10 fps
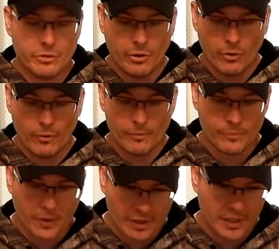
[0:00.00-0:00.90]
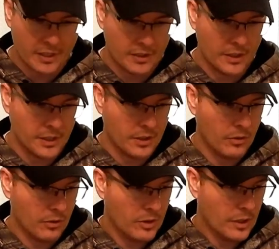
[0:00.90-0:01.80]
So again,
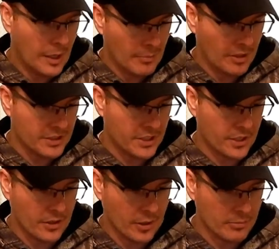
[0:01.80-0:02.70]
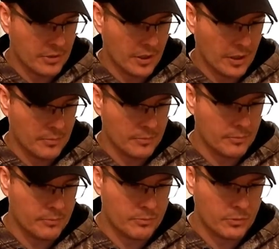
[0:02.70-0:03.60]
I'm not sitting here and
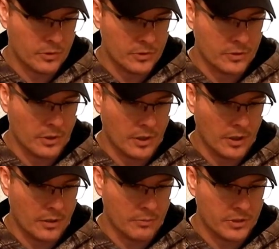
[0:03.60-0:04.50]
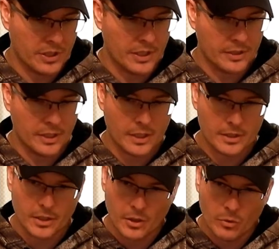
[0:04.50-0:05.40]
I'm saying
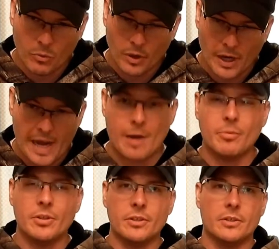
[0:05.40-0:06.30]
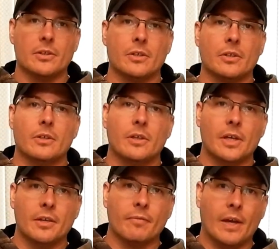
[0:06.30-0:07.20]
that what happened
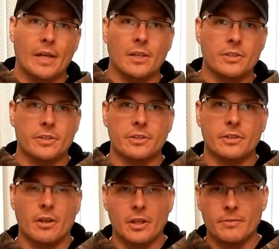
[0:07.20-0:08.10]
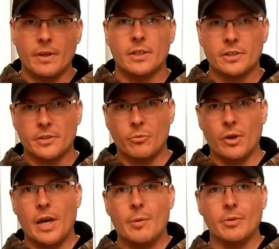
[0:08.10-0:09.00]
in Vegas, Las Vegas, and
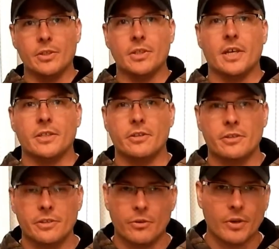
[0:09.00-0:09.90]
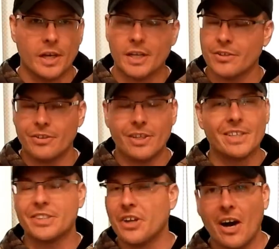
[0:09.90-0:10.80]
what happened in Texas is okay, because
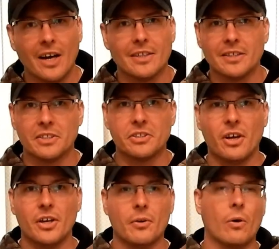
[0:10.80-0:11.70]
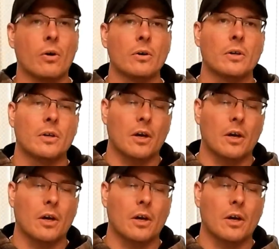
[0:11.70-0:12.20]
it's not. It's not at all.